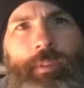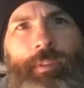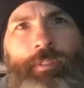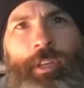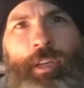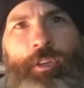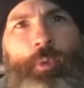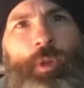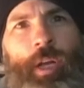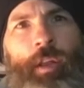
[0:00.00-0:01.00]
You see, he
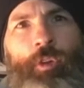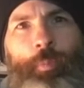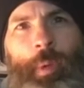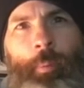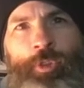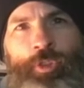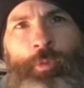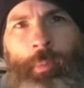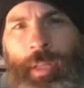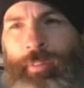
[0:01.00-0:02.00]
knew a lot of those people just
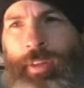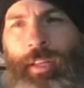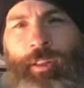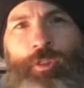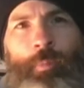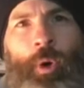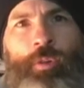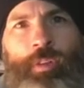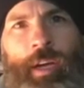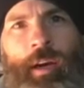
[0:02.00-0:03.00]
from living in the
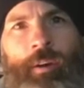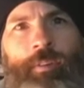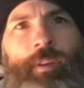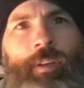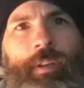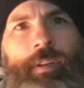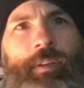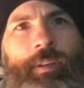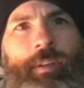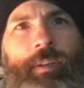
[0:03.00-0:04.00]
small town.
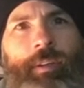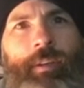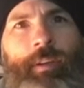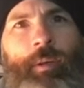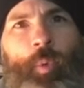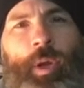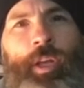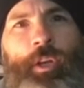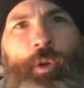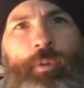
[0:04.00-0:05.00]
And what
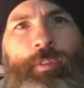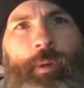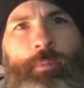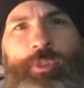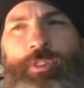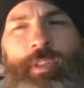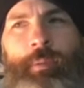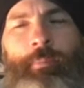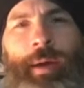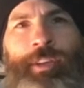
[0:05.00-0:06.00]
he knew of them just
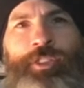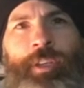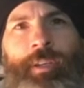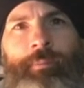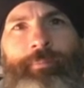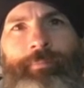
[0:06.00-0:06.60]
didn't match up.